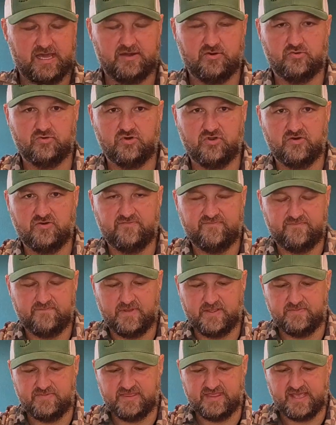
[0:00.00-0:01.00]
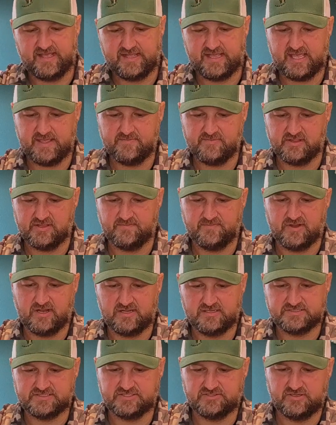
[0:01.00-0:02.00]
I don't know if maybe that came in the
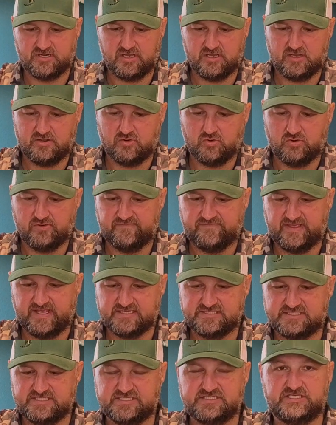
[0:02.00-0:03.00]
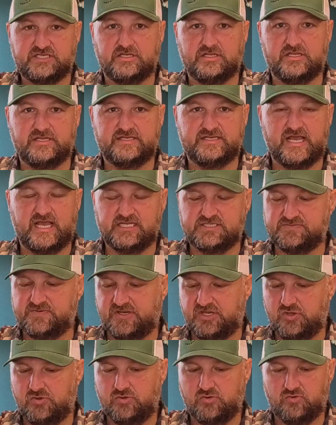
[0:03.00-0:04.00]
box or not, or if that's just an
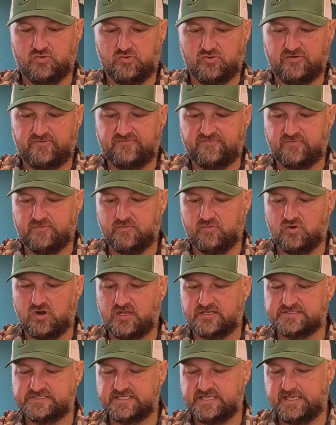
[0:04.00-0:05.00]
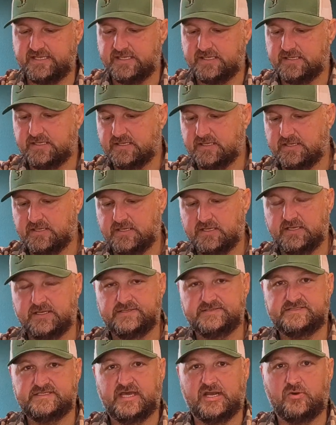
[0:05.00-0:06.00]
attachment you can order from Rossi.
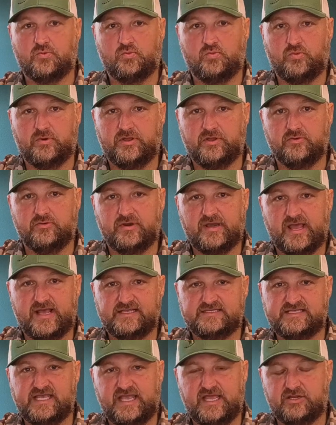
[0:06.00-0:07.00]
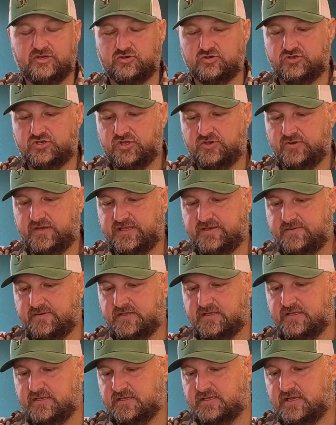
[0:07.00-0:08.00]
It's got a real nice handle to
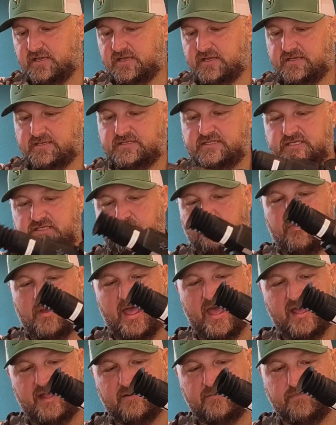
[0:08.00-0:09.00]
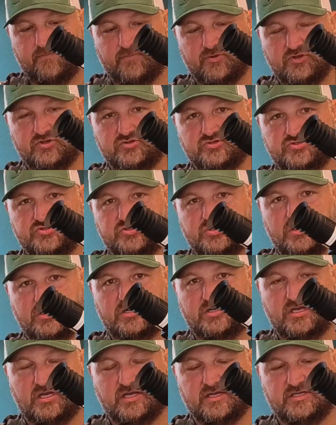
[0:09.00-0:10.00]
it. This back blue
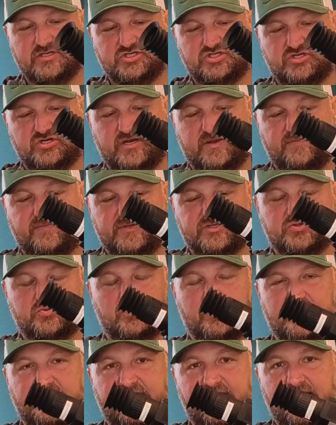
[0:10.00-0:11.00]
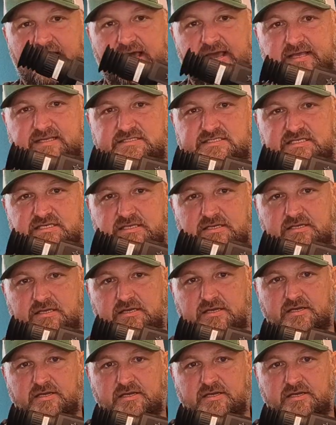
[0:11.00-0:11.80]
strip is really nice.